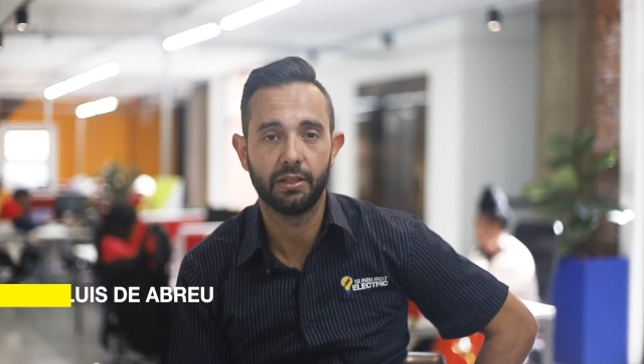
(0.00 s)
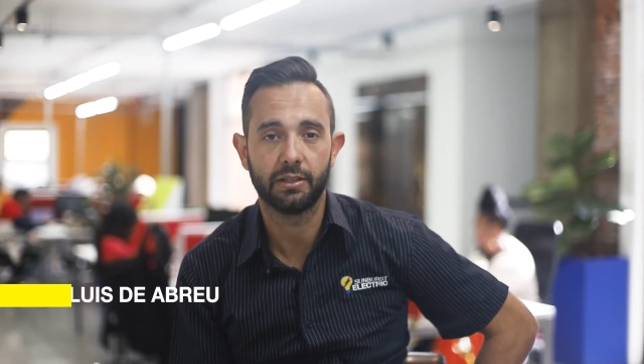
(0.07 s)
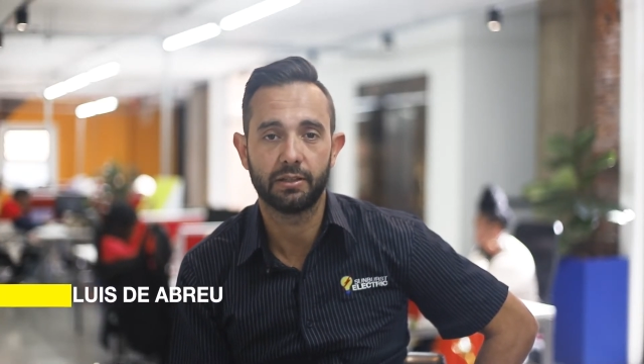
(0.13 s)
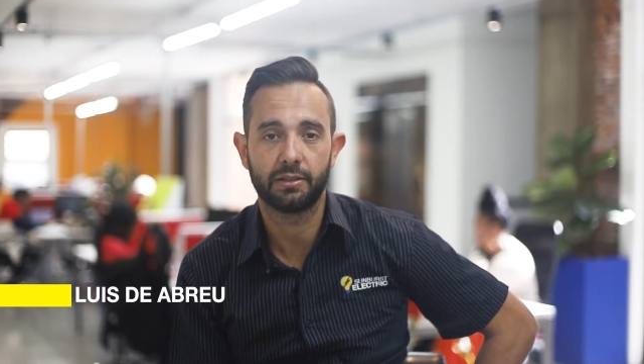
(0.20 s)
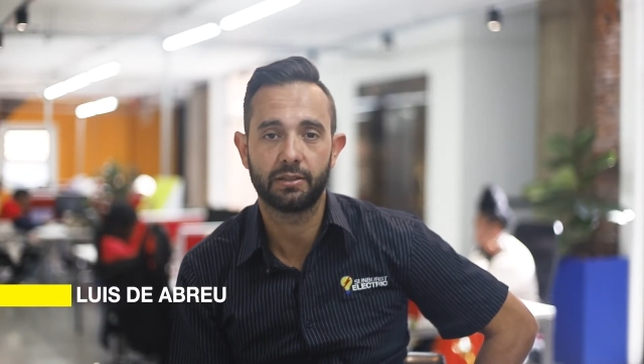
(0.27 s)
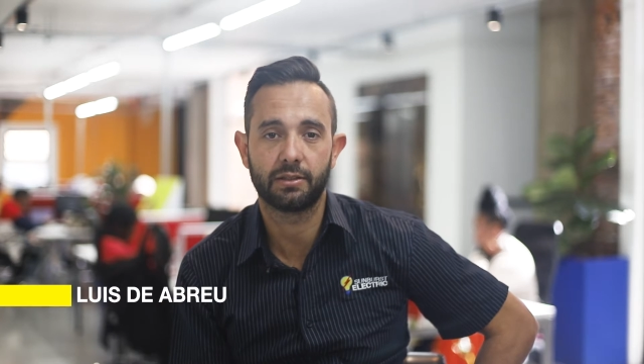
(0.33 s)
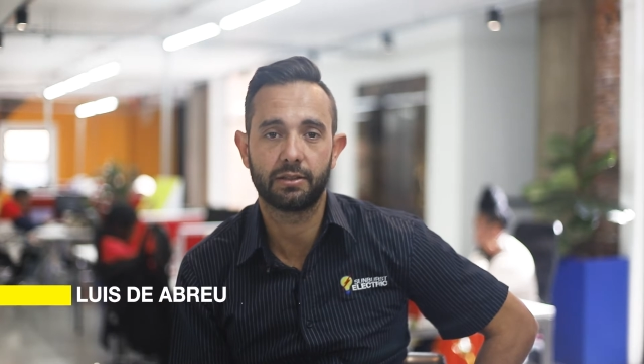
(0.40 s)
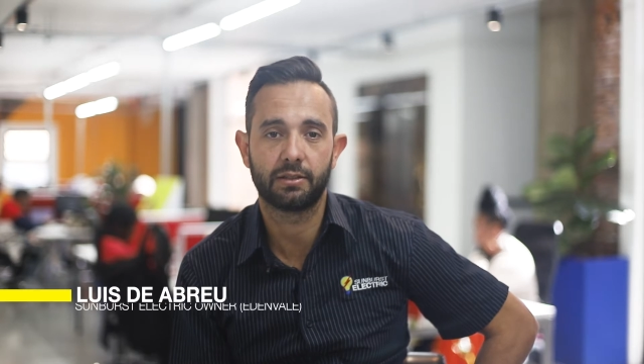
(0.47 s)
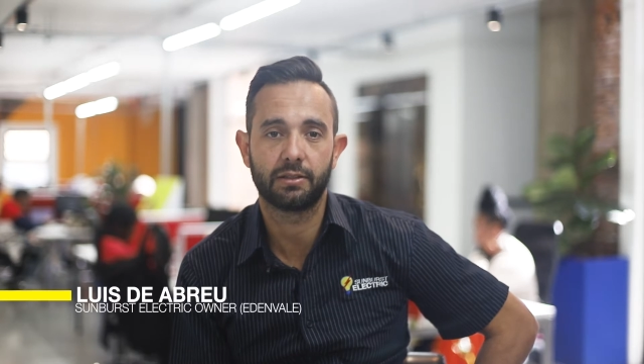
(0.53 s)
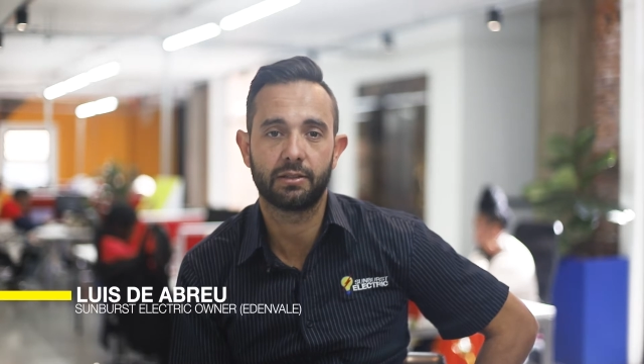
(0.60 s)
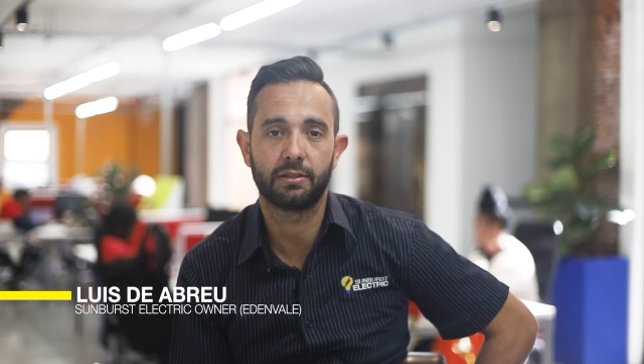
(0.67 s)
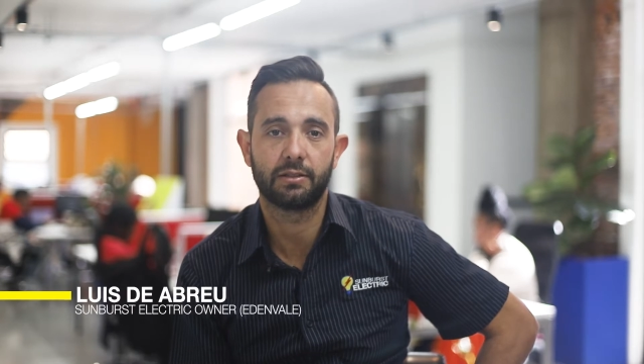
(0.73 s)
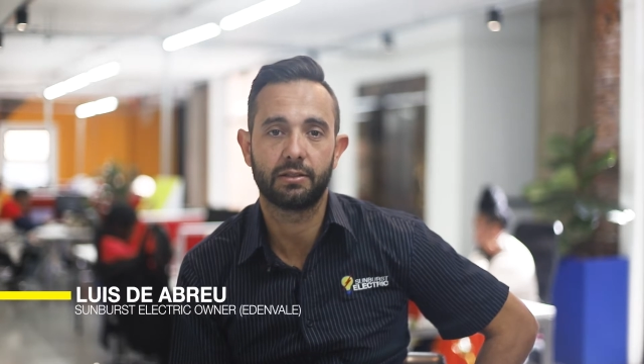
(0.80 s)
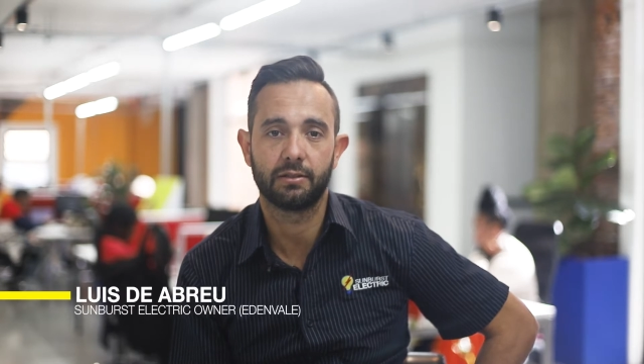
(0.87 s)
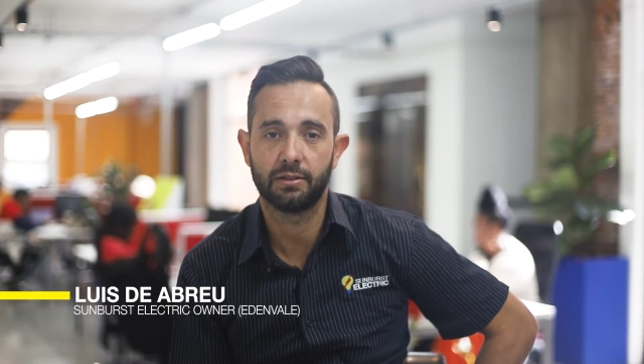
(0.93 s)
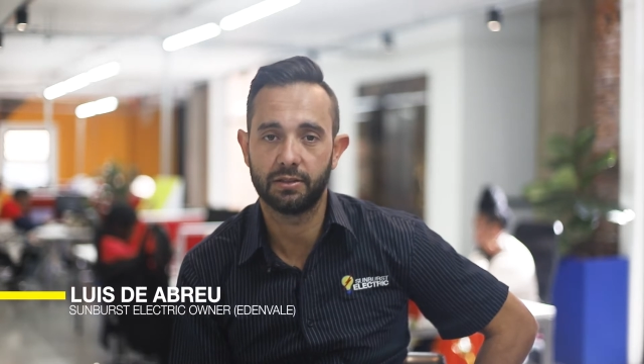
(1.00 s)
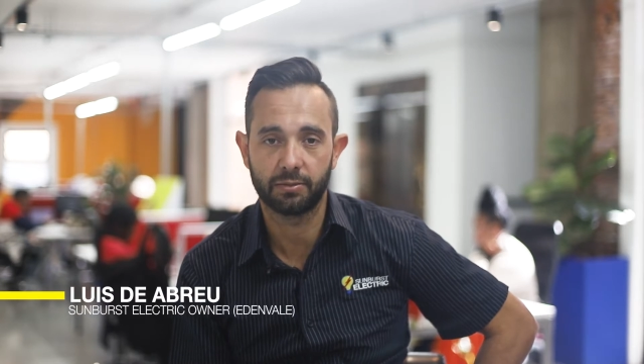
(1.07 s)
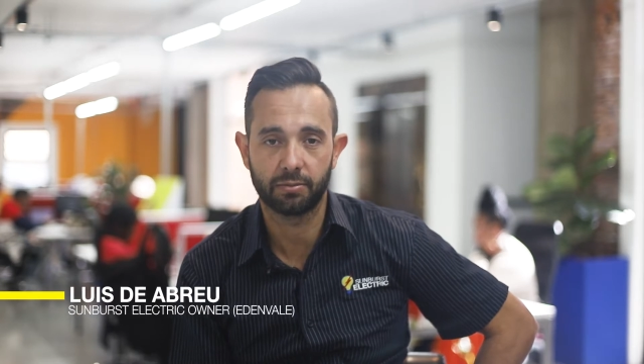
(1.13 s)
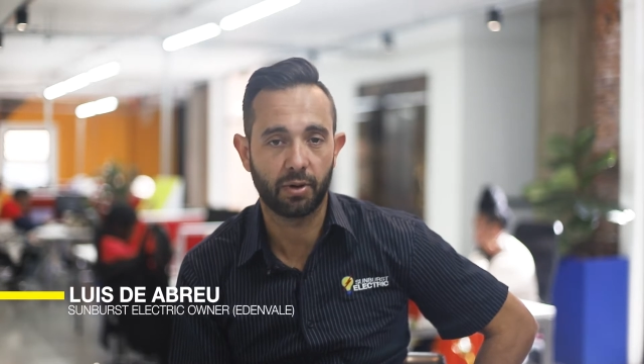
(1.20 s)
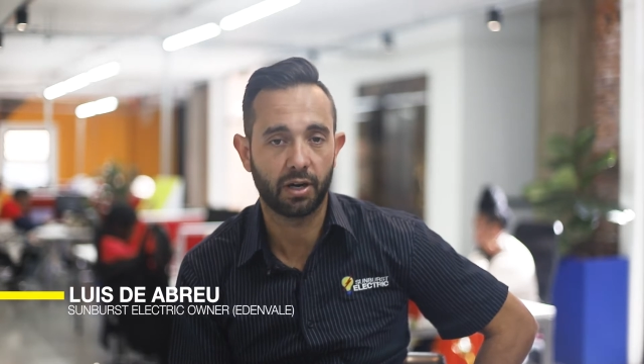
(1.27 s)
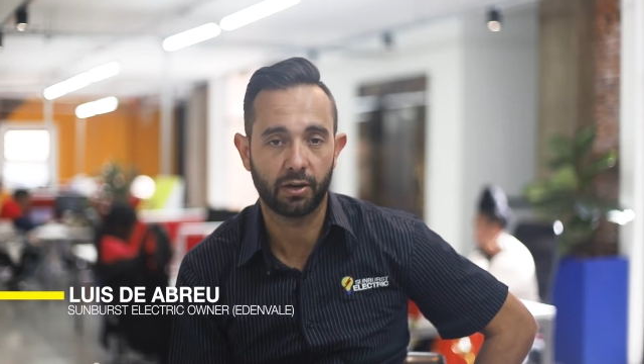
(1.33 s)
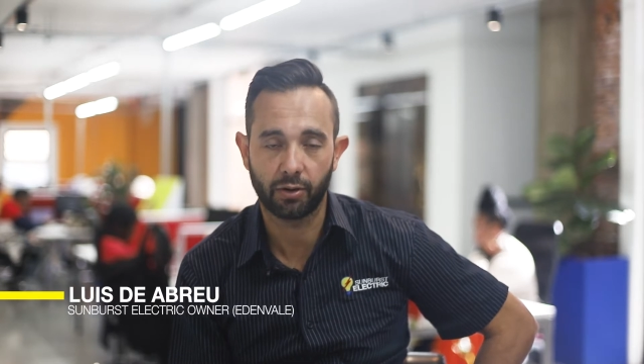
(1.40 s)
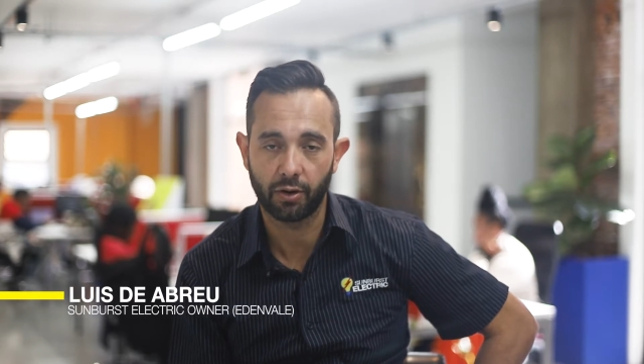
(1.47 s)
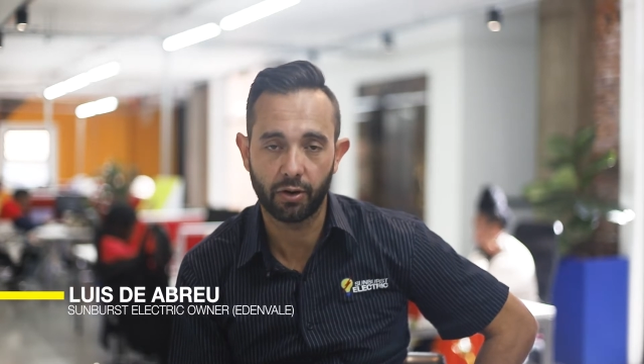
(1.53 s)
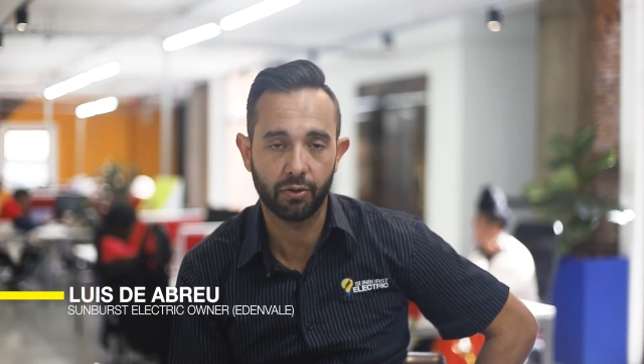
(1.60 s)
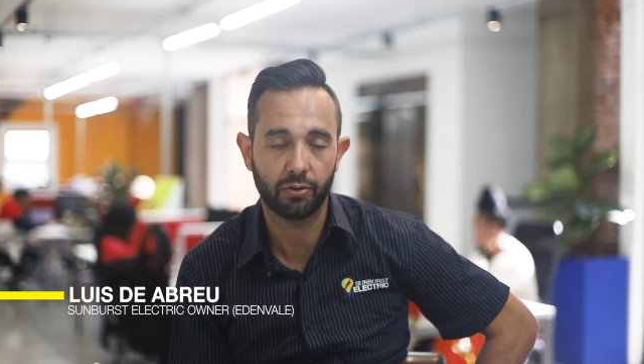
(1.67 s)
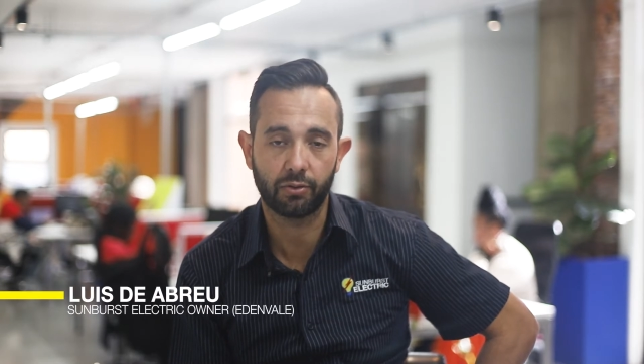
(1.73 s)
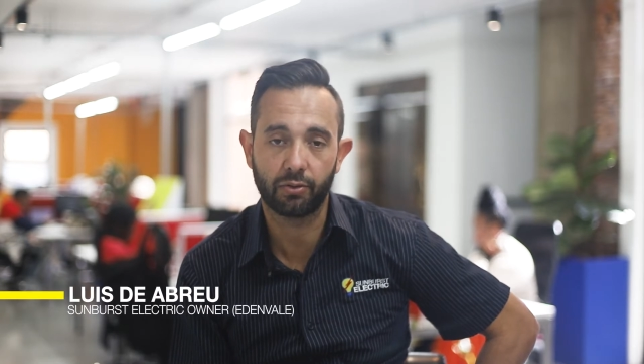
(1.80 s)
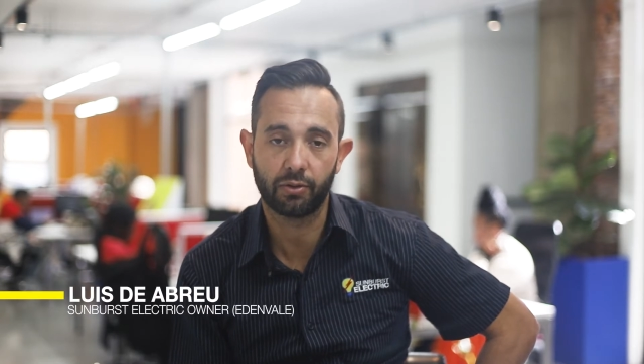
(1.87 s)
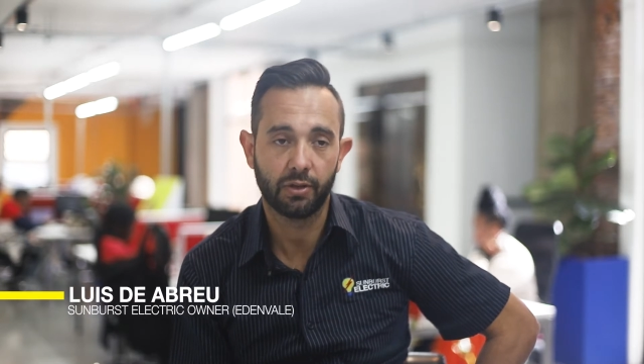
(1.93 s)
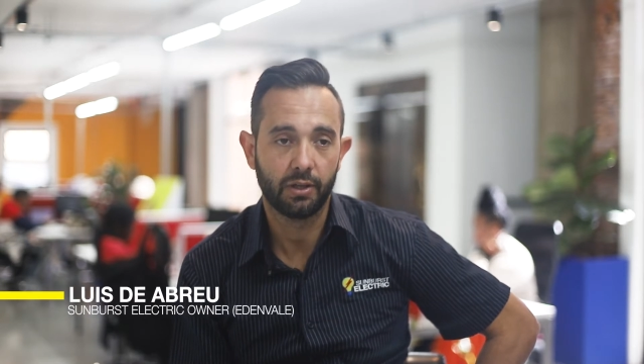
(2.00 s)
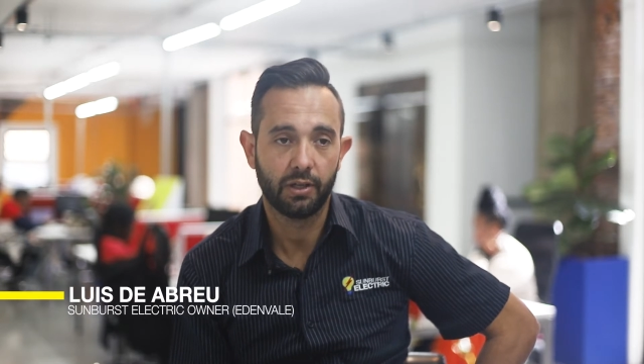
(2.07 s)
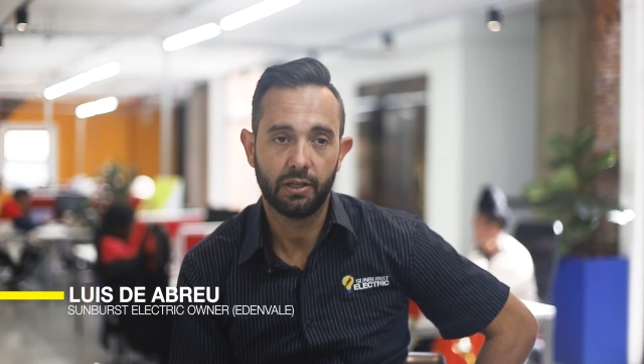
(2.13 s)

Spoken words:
it's my growth.